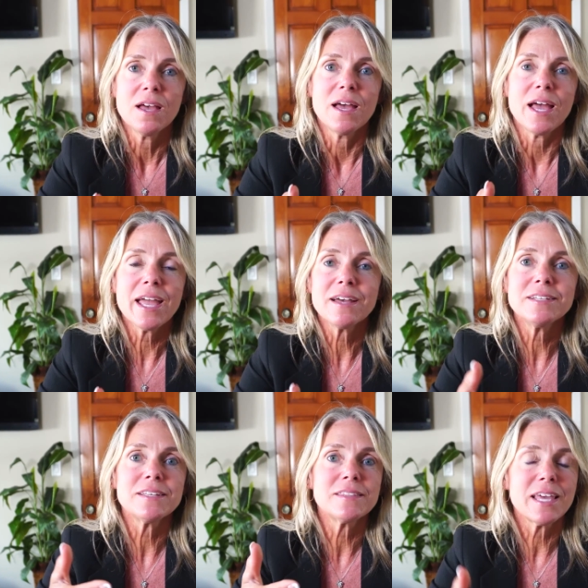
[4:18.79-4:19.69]

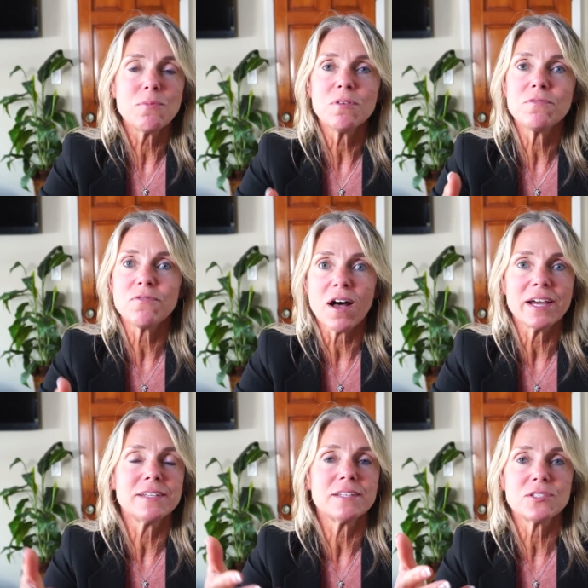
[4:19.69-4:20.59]
and they will
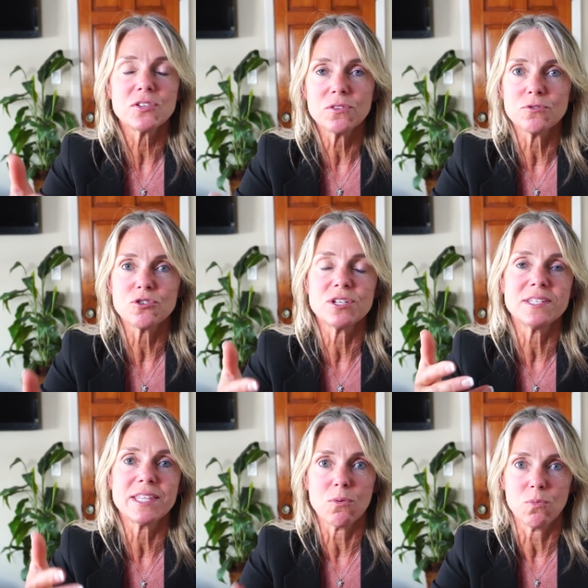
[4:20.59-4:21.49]
find
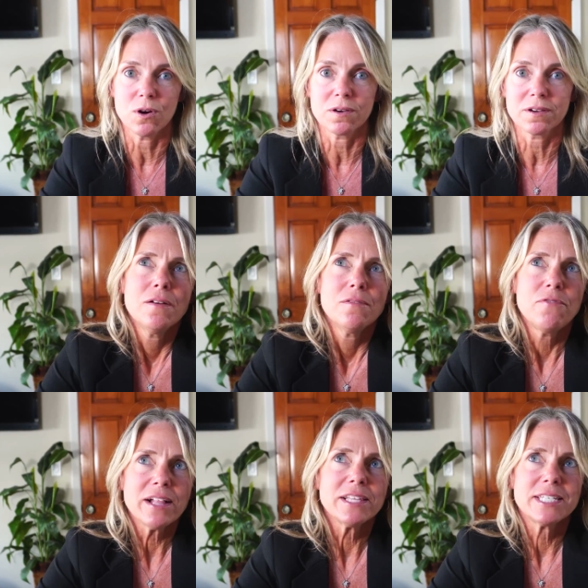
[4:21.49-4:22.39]
solutions that work.
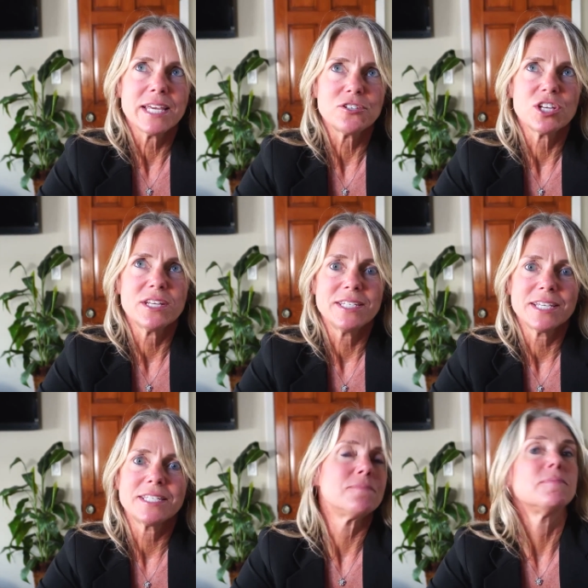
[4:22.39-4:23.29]
Validation
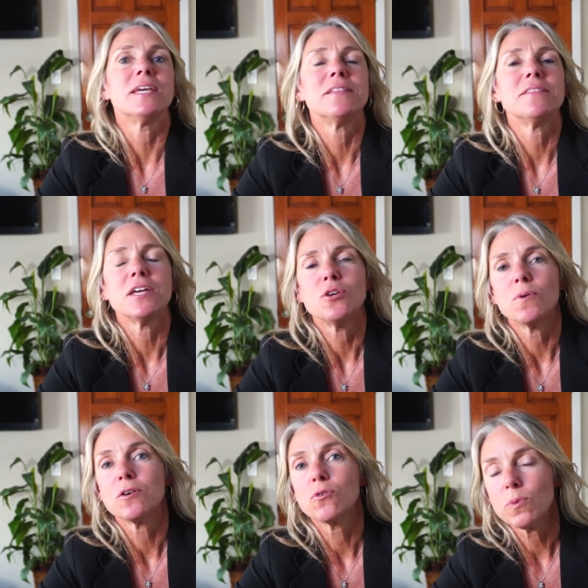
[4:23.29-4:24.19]
doesn't mean that
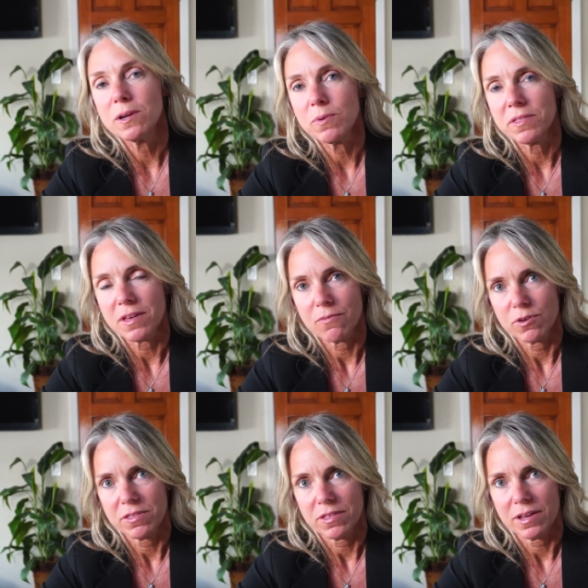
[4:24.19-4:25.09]
you agree with
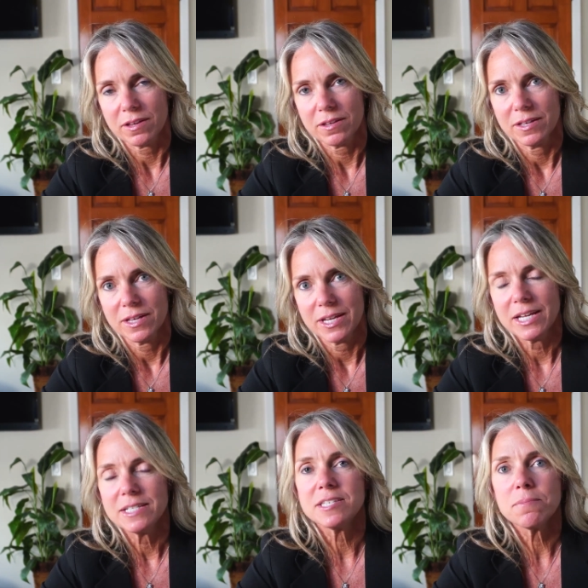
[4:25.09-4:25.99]
everything.
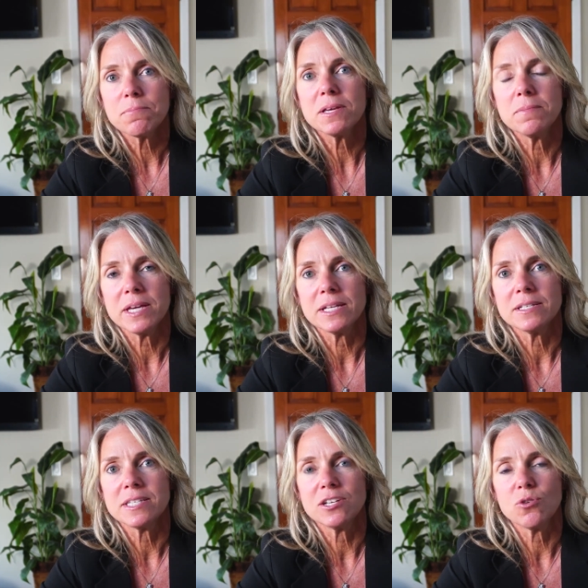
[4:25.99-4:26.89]
It simply
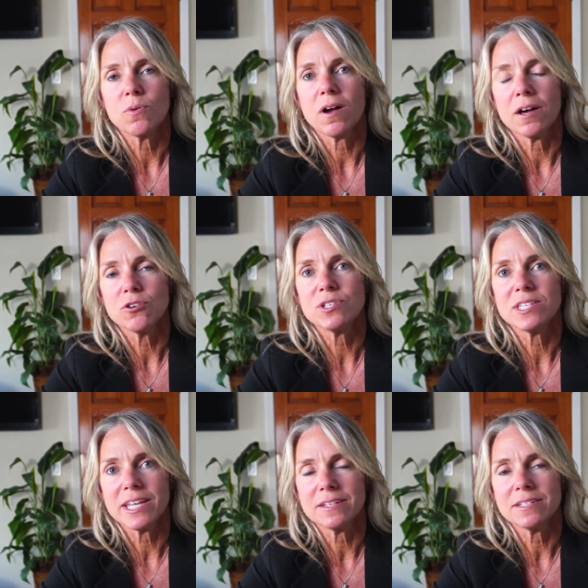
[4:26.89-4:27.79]
means that you are
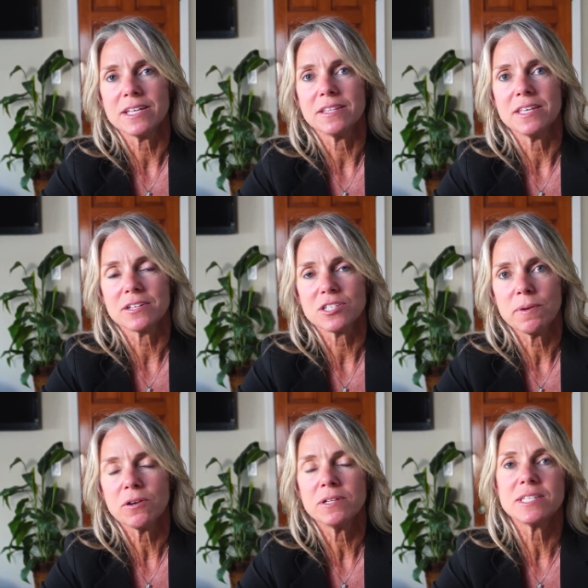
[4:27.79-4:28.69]
understanding the
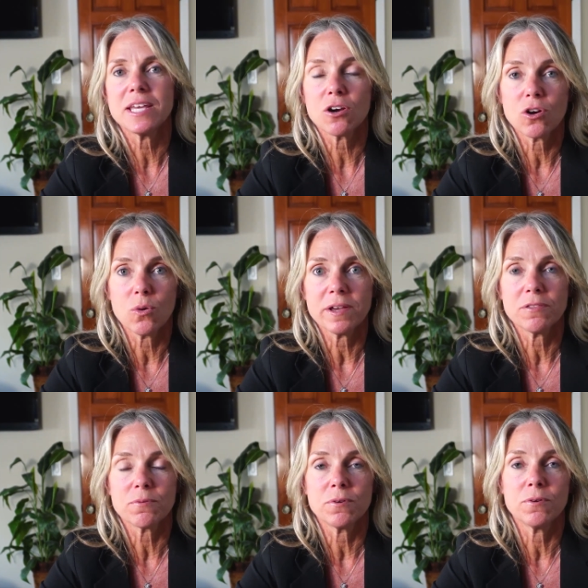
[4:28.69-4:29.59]
experience they are going
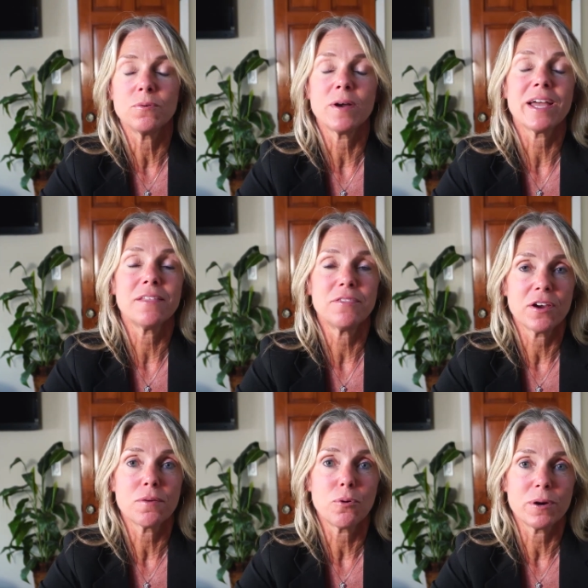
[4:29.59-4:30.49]
through and
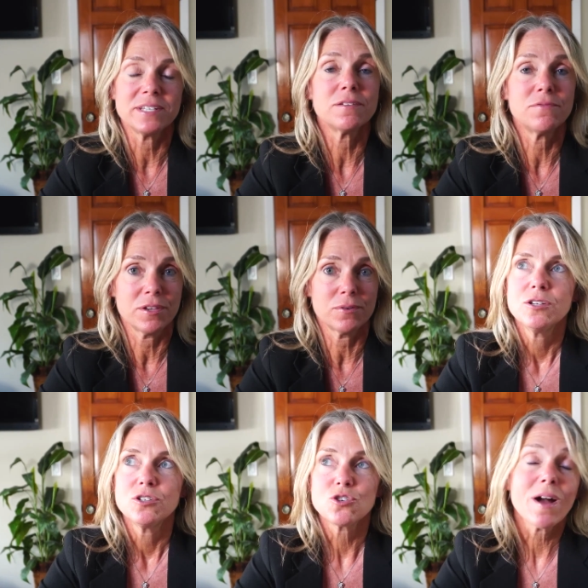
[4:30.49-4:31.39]
their point of
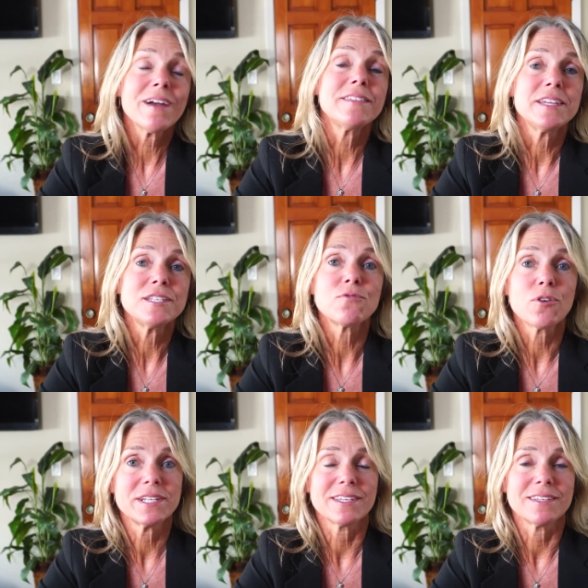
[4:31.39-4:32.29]
view. Try these
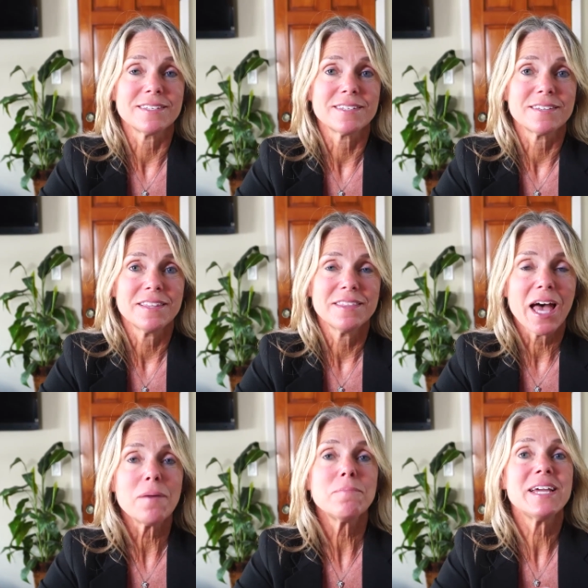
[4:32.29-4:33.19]
phrases.
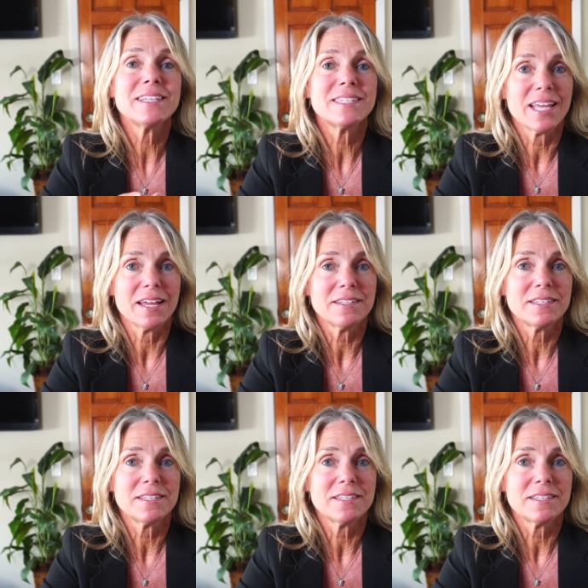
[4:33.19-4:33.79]
"That makes sense